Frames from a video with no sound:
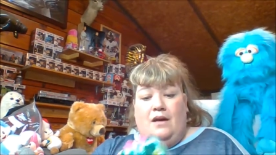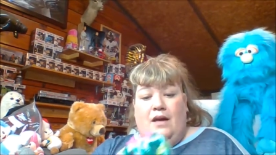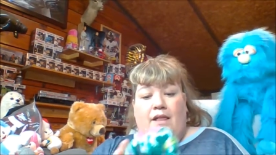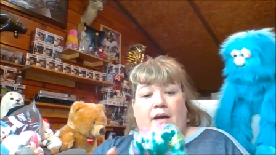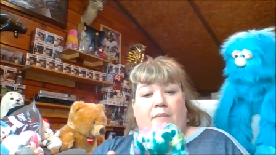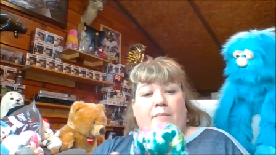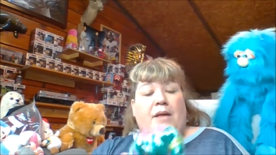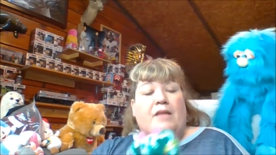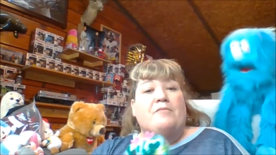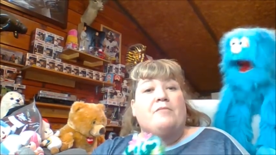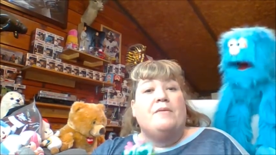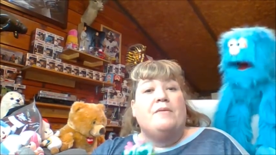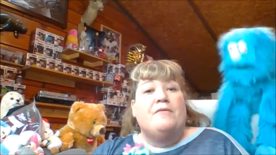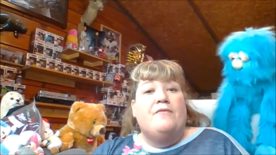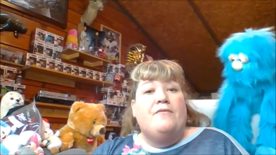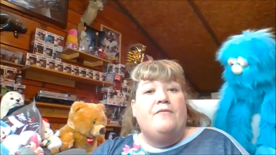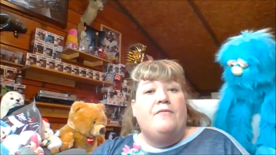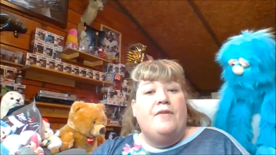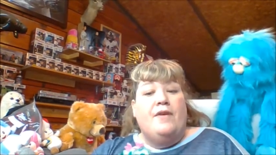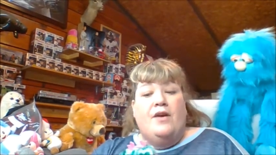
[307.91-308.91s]
And that makes me
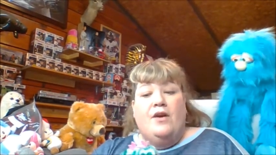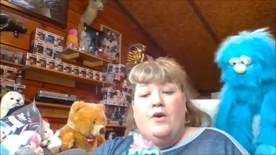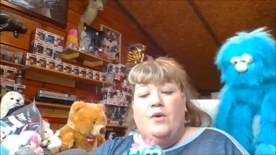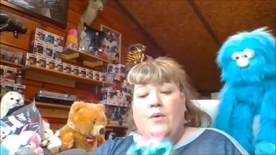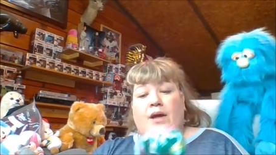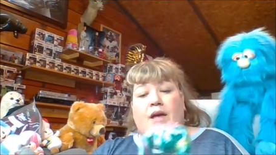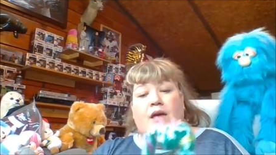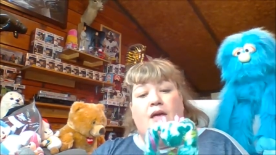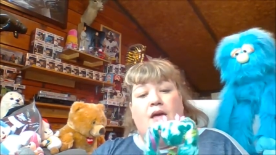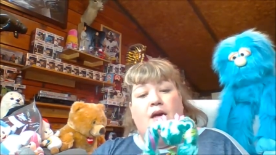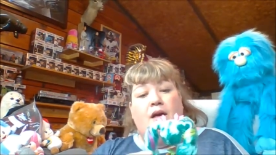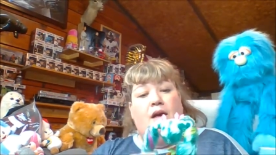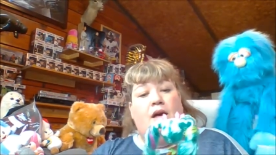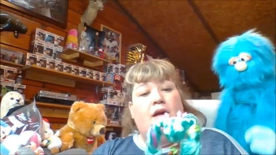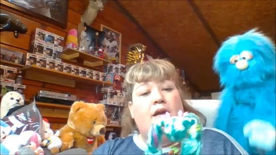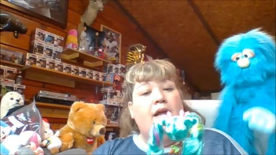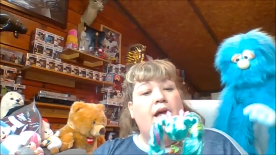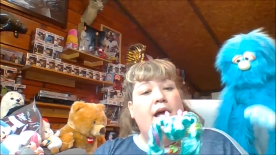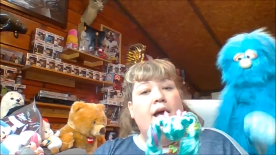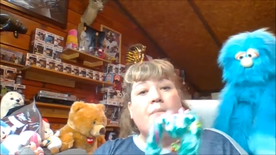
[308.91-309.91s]
very
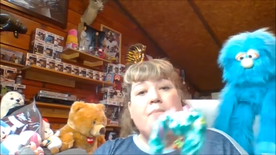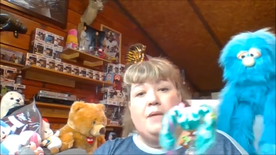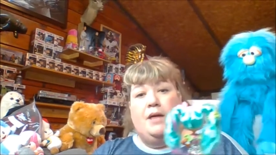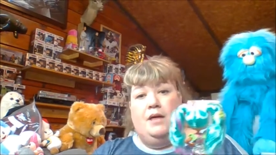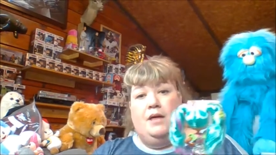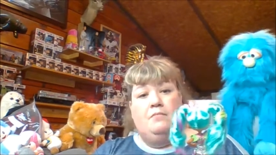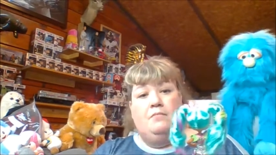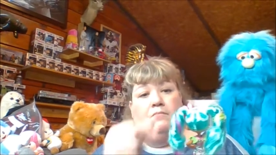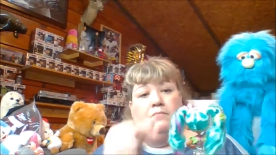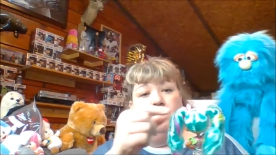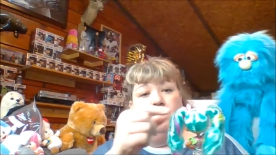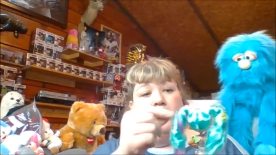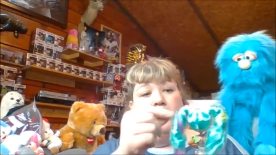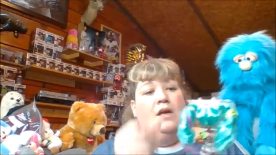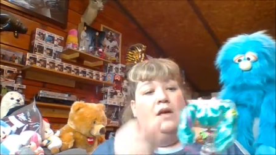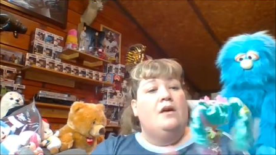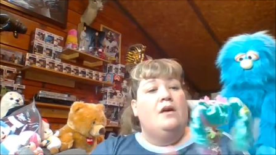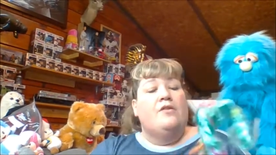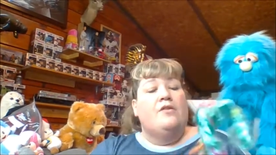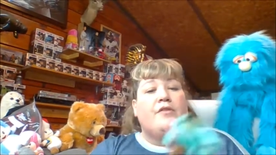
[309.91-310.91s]
unhappy.
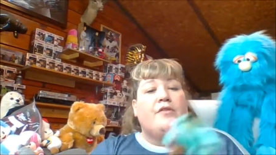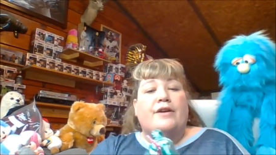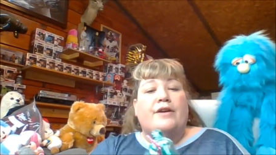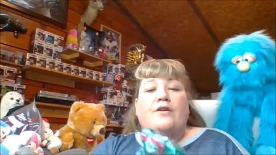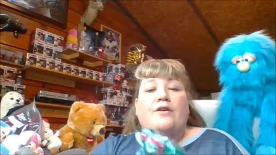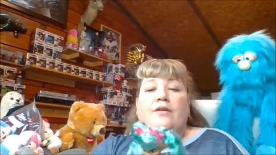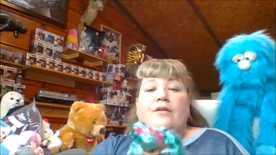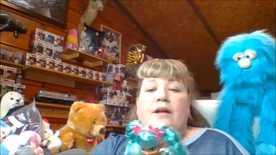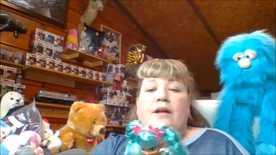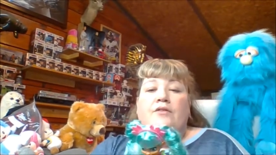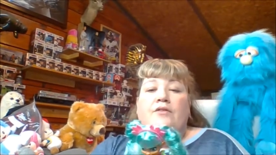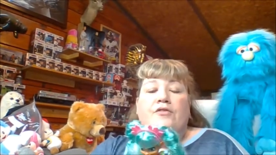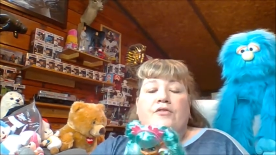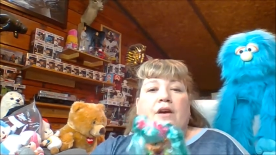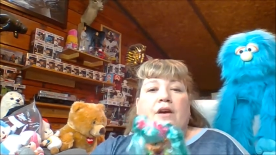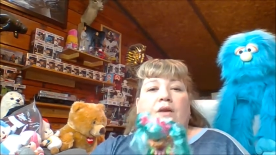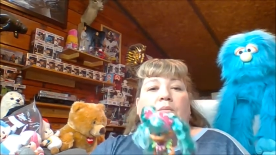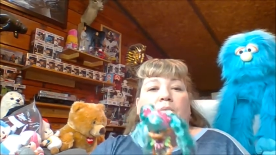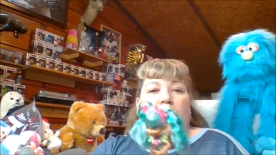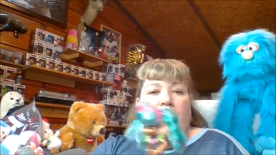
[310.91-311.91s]
So I don't
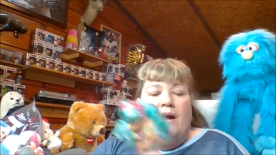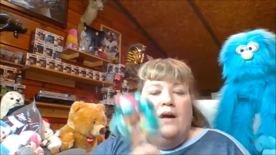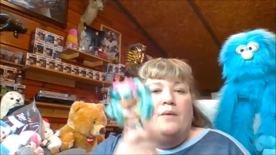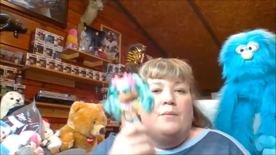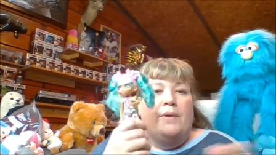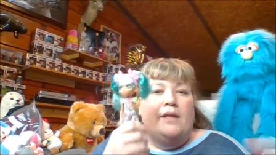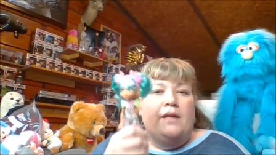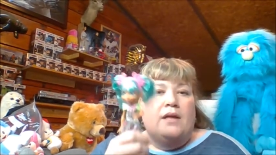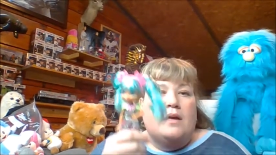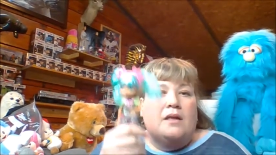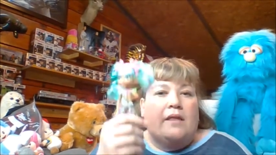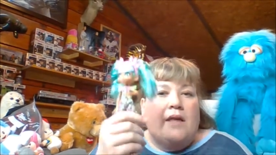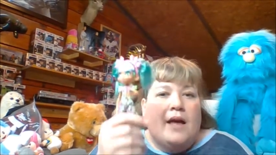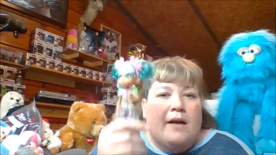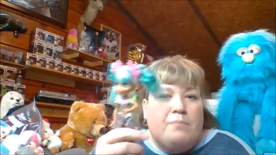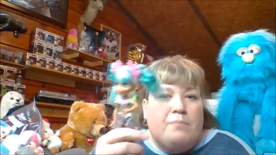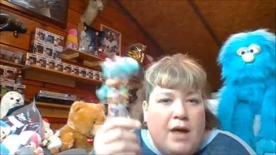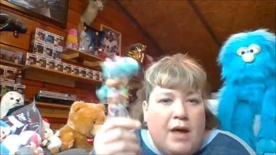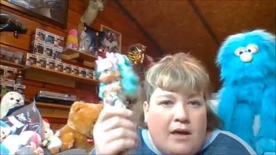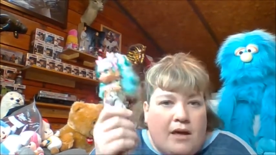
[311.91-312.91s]
understand why we need to
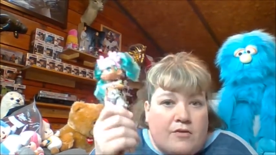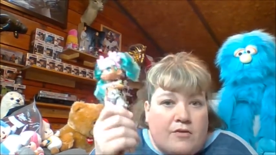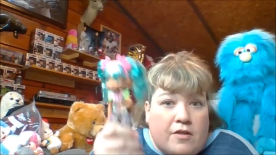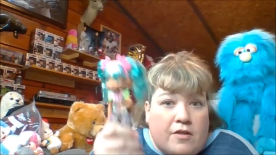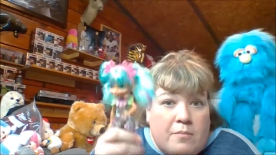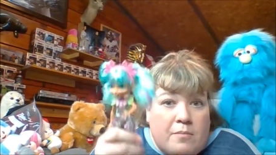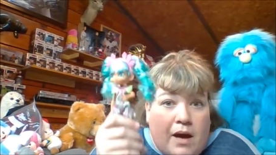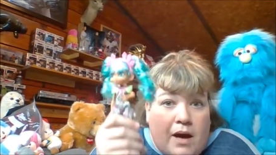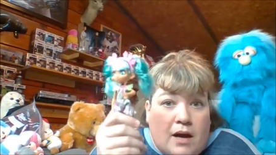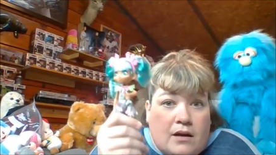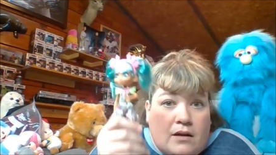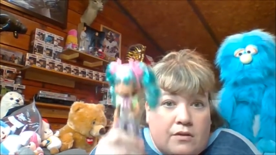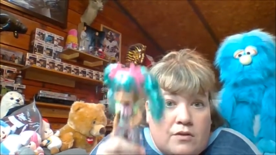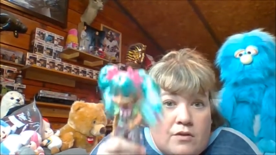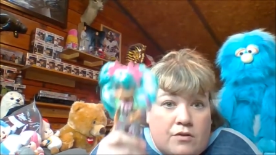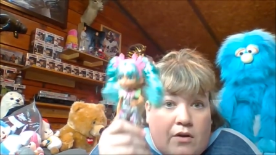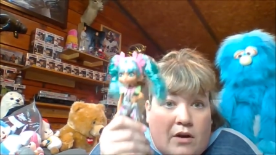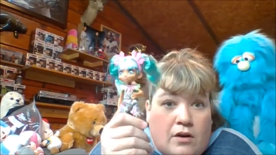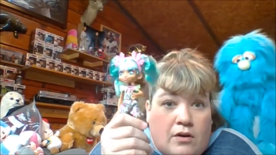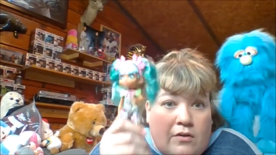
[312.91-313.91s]
have pegs in the back of the
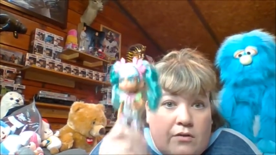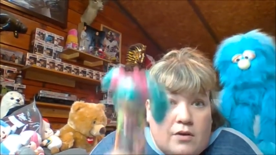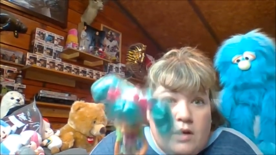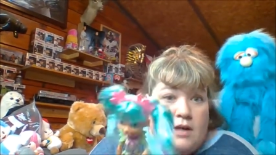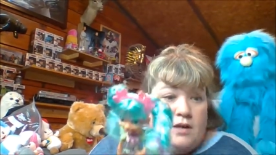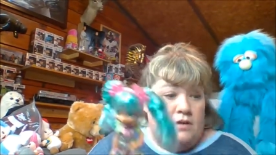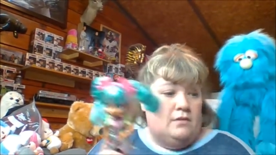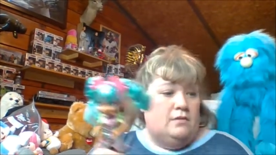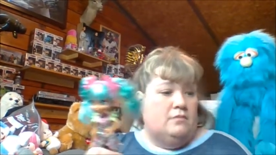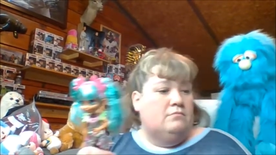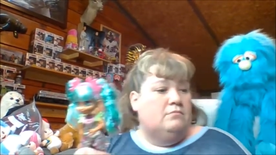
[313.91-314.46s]
doll's head.